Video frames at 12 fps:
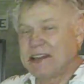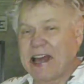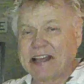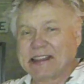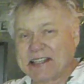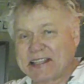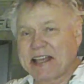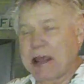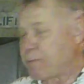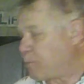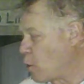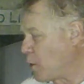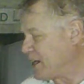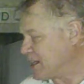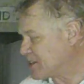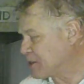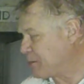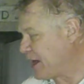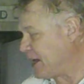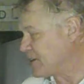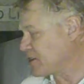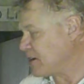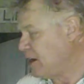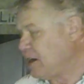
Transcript: at the same point in space,